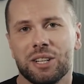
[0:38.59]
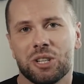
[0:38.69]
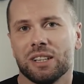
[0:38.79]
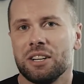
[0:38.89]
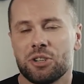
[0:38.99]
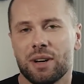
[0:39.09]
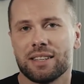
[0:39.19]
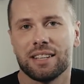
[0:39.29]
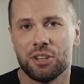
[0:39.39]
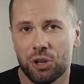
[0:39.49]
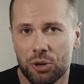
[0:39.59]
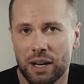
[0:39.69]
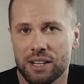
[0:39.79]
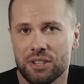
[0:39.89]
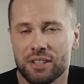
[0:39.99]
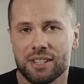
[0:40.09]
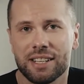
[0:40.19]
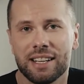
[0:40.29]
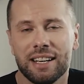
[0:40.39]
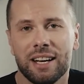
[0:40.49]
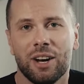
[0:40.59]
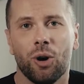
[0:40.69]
initial interest in your agency